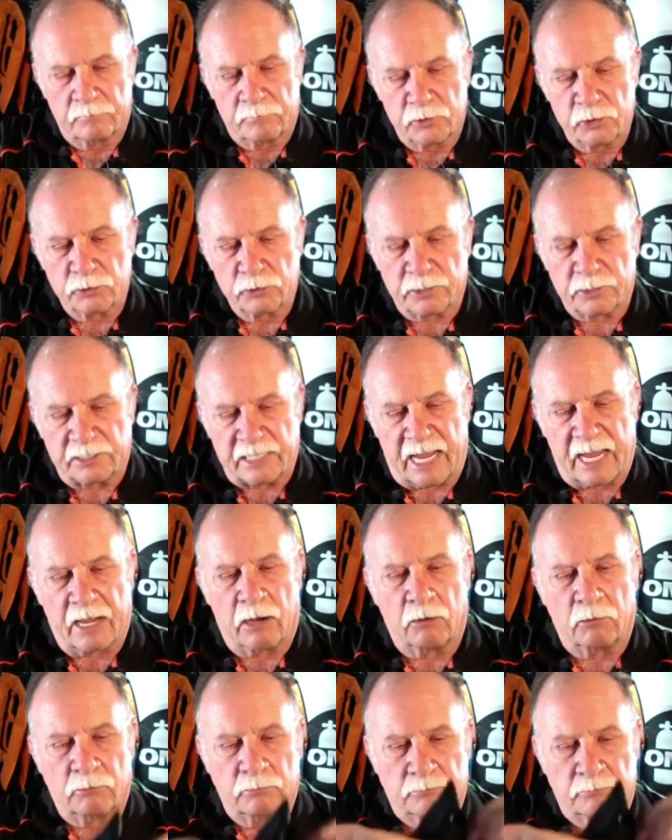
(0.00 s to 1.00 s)
you can
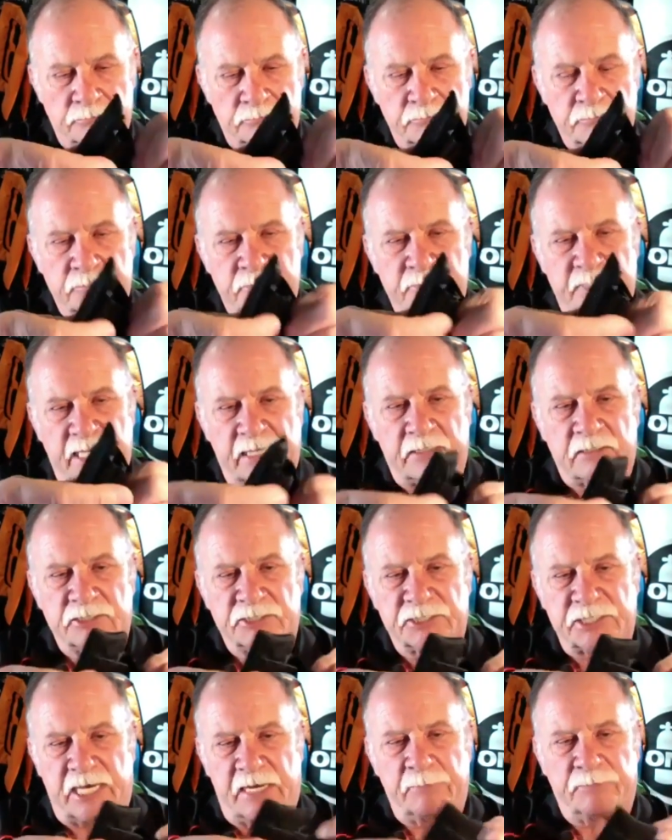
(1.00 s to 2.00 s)
now take the
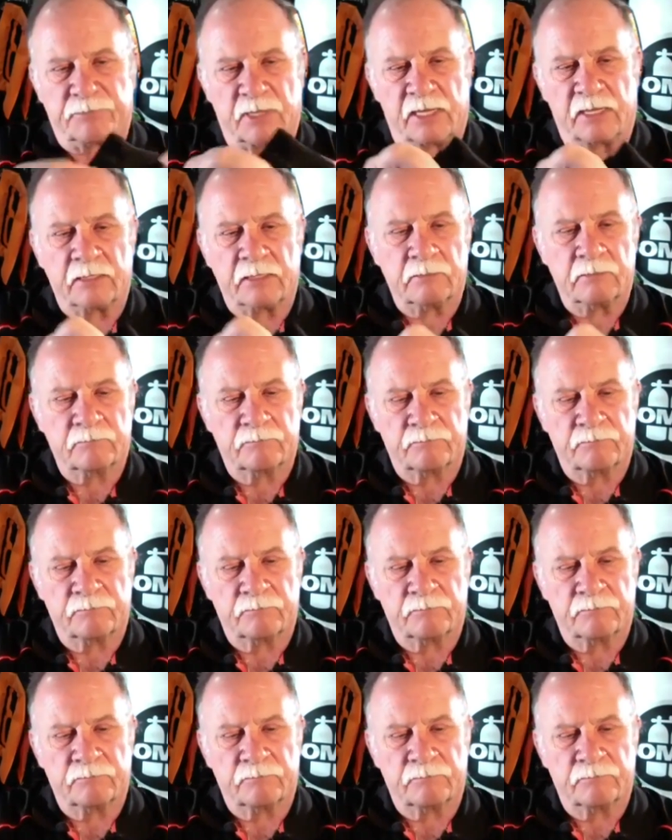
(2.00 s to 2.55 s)
same thing,